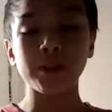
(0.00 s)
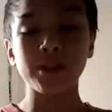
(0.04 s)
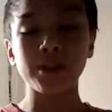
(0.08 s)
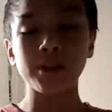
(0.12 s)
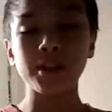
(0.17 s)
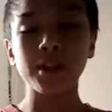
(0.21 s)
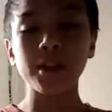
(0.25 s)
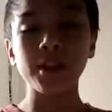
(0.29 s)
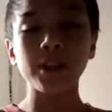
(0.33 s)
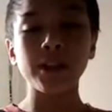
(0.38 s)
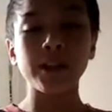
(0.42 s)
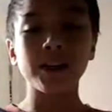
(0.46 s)

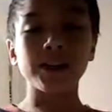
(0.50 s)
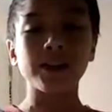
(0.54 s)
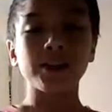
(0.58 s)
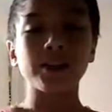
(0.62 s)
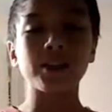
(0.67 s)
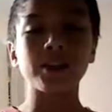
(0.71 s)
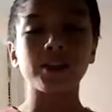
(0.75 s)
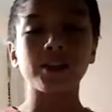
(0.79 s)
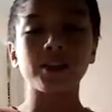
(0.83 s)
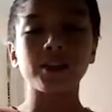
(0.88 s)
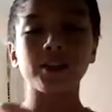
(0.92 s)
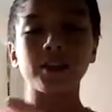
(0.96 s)
has 60
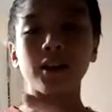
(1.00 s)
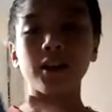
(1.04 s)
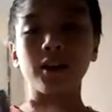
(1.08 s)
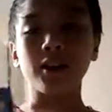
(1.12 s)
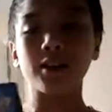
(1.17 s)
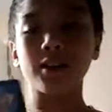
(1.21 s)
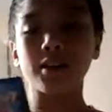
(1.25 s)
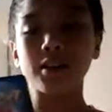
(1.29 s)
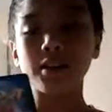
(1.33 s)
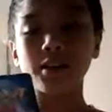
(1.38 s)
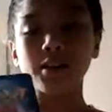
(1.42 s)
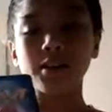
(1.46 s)
health, it's
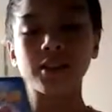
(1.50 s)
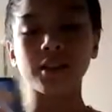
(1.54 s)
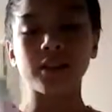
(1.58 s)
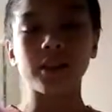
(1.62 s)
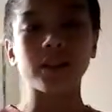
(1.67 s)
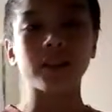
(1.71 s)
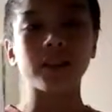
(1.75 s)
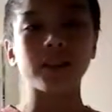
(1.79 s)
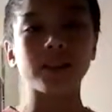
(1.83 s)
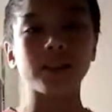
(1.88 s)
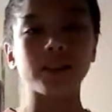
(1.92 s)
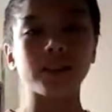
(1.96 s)
Psychic
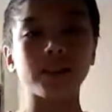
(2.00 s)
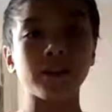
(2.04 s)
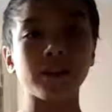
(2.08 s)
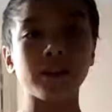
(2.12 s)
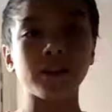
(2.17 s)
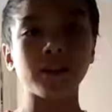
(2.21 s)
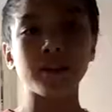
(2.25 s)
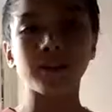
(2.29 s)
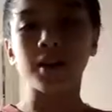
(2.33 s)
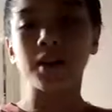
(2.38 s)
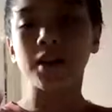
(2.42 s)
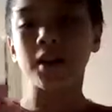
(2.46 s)
type,
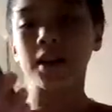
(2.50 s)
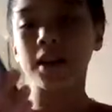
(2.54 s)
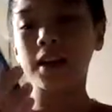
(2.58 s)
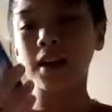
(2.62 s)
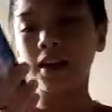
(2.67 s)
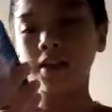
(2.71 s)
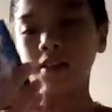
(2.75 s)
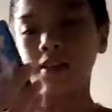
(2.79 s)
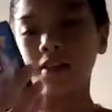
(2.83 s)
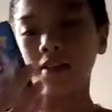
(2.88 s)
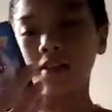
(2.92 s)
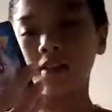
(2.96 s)
and has the
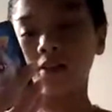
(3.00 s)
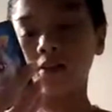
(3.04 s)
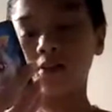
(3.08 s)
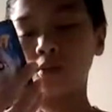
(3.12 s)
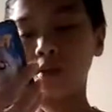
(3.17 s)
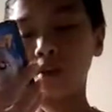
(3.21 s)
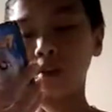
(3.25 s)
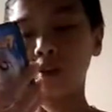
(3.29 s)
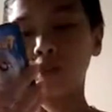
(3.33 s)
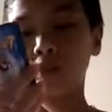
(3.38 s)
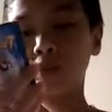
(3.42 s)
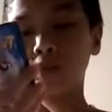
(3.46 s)

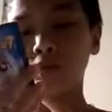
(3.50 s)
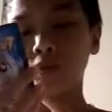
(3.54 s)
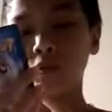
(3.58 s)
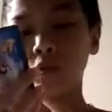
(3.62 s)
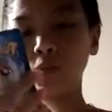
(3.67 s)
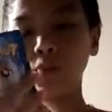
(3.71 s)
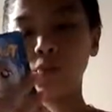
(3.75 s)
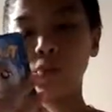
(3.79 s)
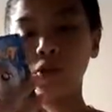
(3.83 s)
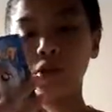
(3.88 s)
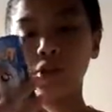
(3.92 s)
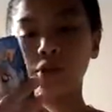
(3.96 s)
Corkscrew Punch,
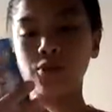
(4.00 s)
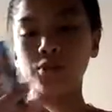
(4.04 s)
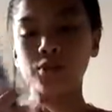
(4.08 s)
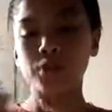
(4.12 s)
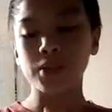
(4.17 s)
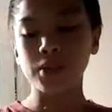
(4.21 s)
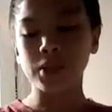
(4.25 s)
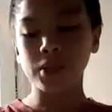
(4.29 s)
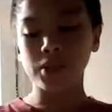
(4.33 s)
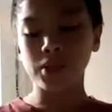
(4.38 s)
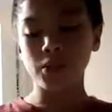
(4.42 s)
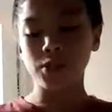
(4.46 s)
which does
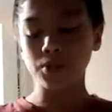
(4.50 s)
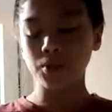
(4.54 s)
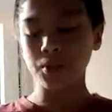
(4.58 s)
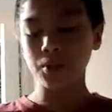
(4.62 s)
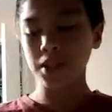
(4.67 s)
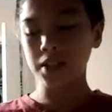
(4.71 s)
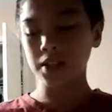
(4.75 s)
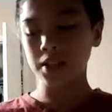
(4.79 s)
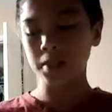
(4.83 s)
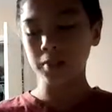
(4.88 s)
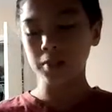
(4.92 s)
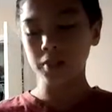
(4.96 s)
20
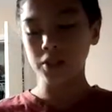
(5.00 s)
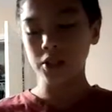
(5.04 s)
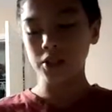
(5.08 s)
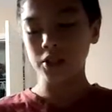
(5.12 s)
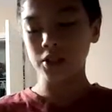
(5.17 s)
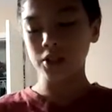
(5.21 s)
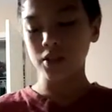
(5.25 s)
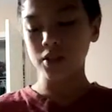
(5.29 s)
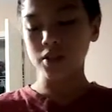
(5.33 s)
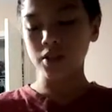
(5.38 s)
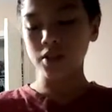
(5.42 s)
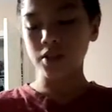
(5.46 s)
damage.
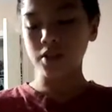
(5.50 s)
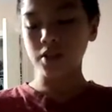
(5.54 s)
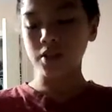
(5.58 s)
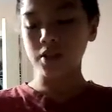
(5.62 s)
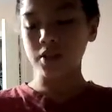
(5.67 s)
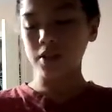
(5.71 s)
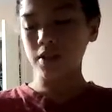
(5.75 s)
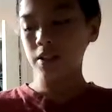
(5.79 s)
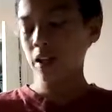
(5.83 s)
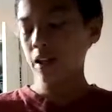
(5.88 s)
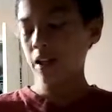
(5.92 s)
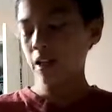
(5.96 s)
That
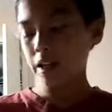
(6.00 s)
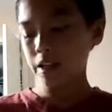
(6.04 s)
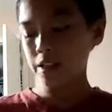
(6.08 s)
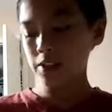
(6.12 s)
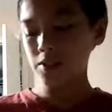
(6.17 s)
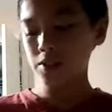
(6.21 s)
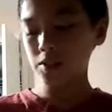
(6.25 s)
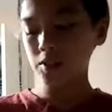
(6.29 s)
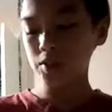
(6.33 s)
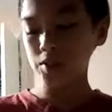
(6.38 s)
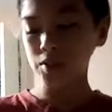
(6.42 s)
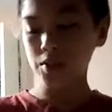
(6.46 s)
guy
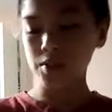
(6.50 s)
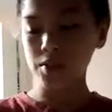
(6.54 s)
sucks.